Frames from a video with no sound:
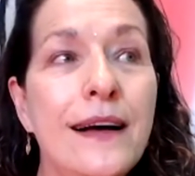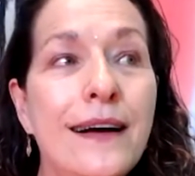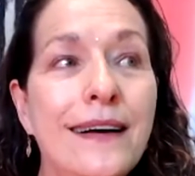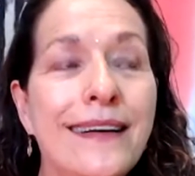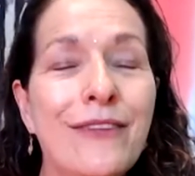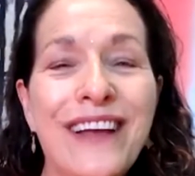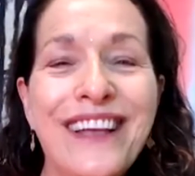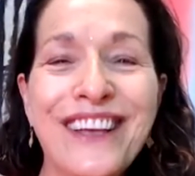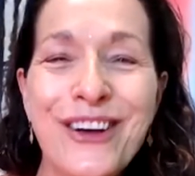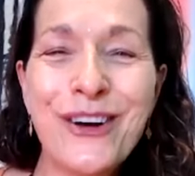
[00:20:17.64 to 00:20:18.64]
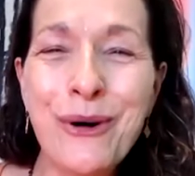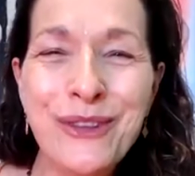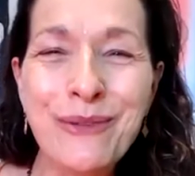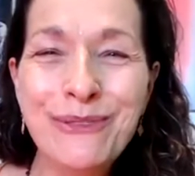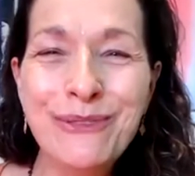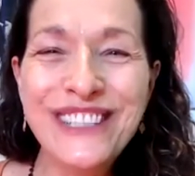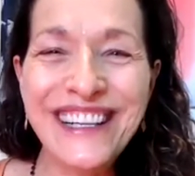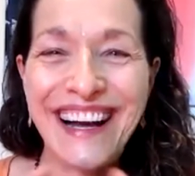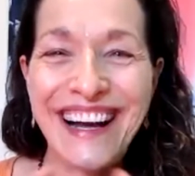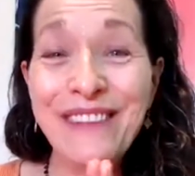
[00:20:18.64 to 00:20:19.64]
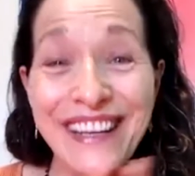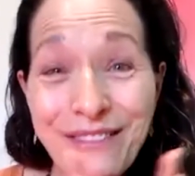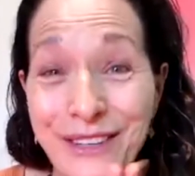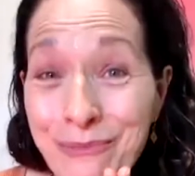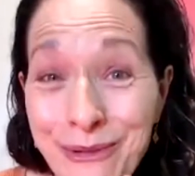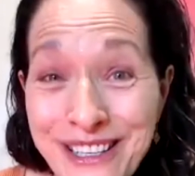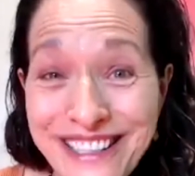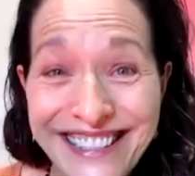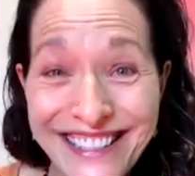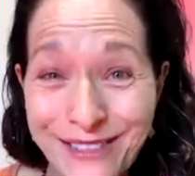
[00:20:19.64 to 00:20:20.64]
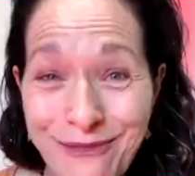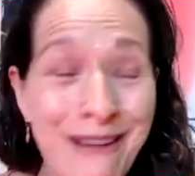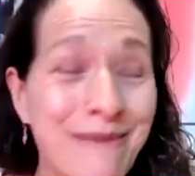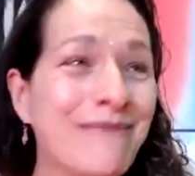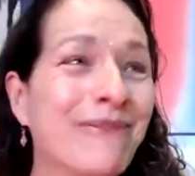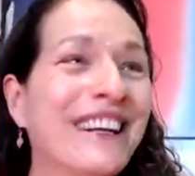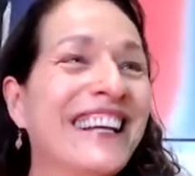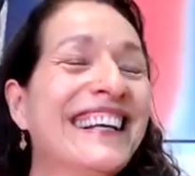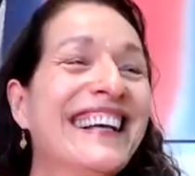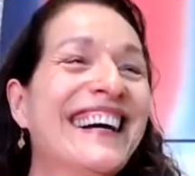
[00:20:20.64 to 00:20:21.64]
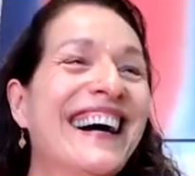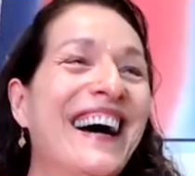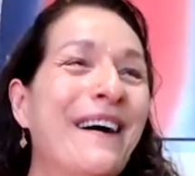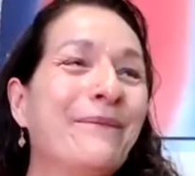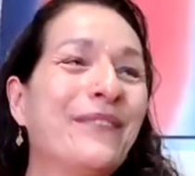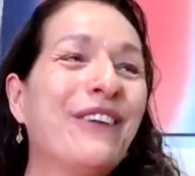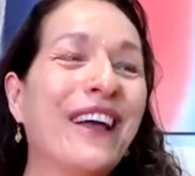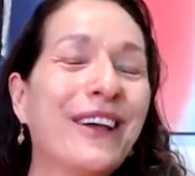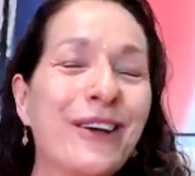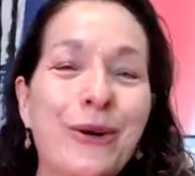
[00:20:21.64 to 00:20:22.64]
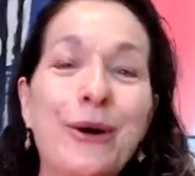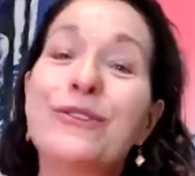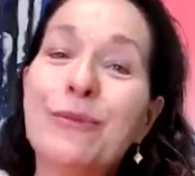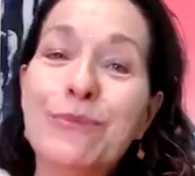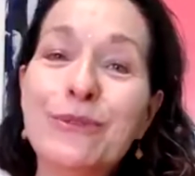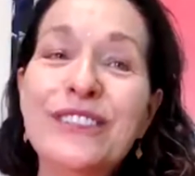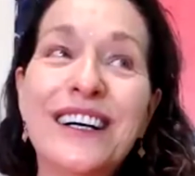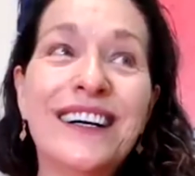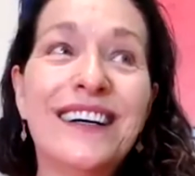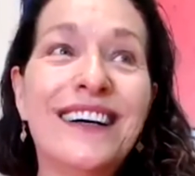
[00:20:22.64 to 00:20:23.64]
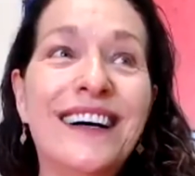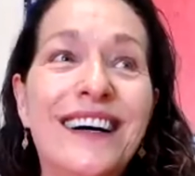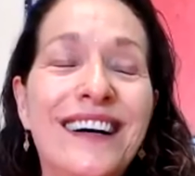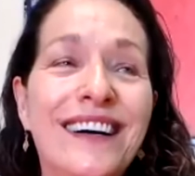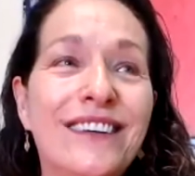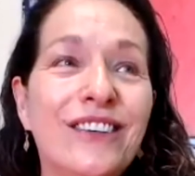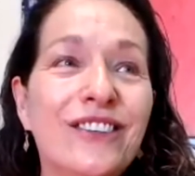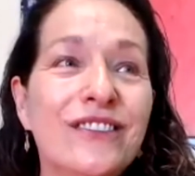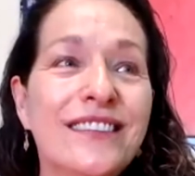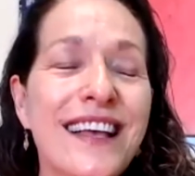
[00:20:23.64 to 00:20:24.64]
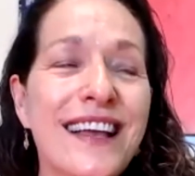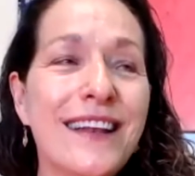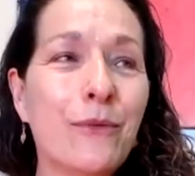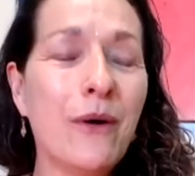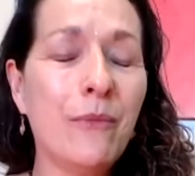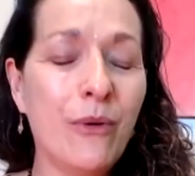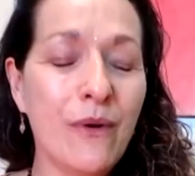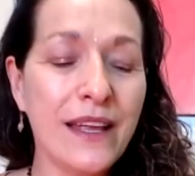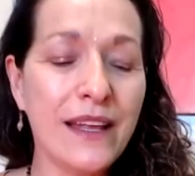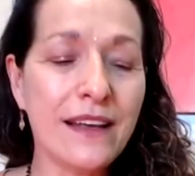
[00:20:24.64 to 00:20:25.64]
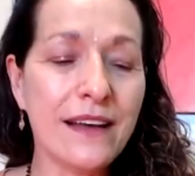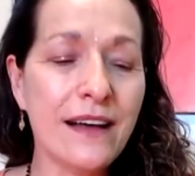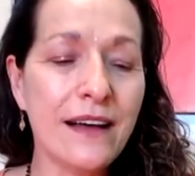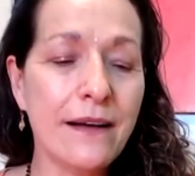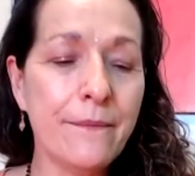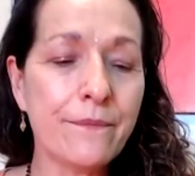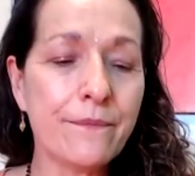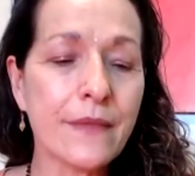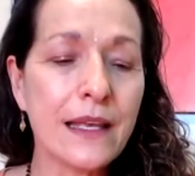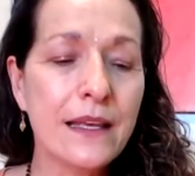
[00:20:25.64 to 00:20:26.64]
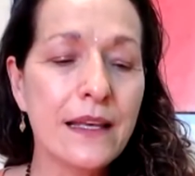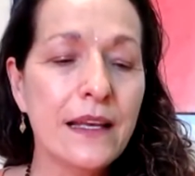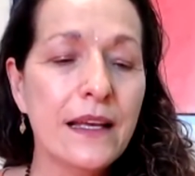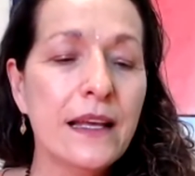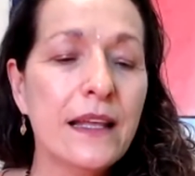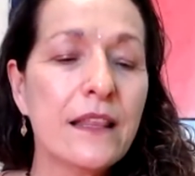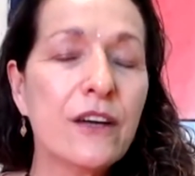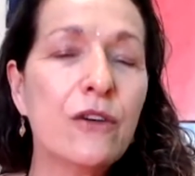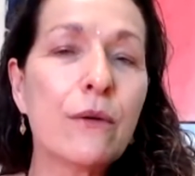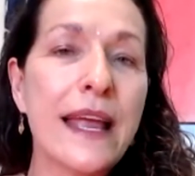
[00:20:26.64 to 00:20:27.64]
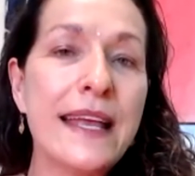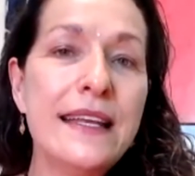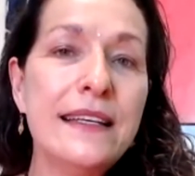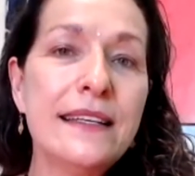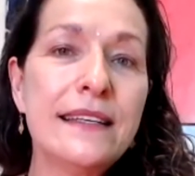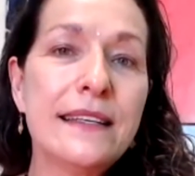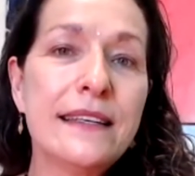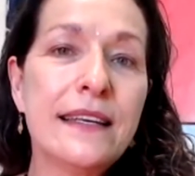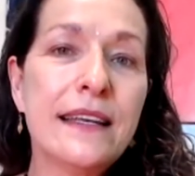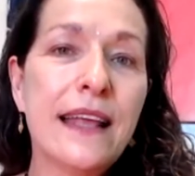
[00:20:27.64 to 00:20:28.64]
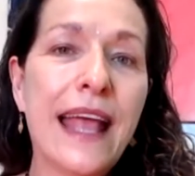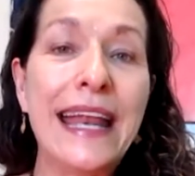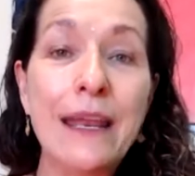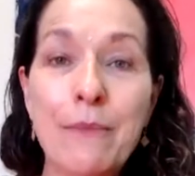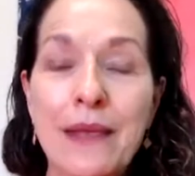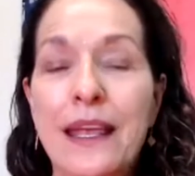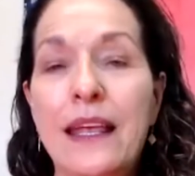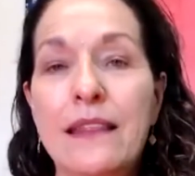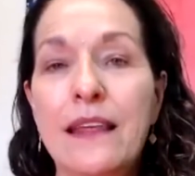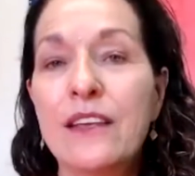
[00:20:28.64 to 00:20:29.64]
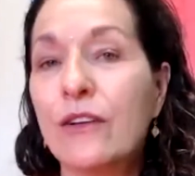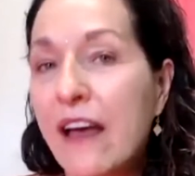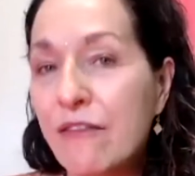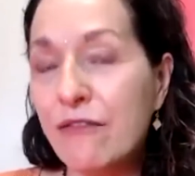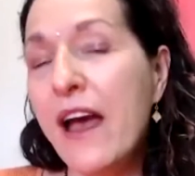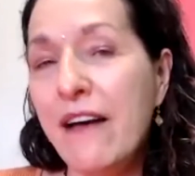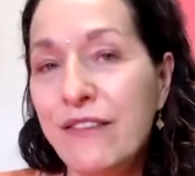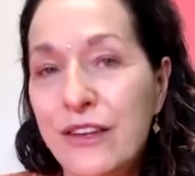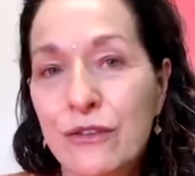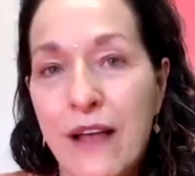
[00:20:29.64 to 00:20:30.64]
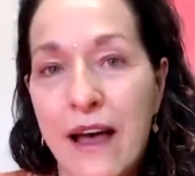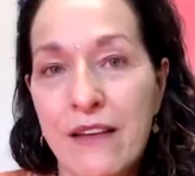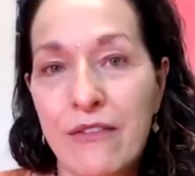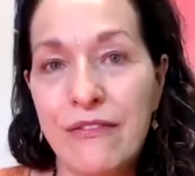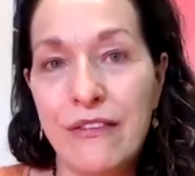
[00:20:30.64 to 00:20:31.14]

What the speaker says: if I could quote the Buddha, I'm not even a Buddhist, Swami, but if I could quote the Buddha, said at one point, the greatest enemy that you'll ever have in your life,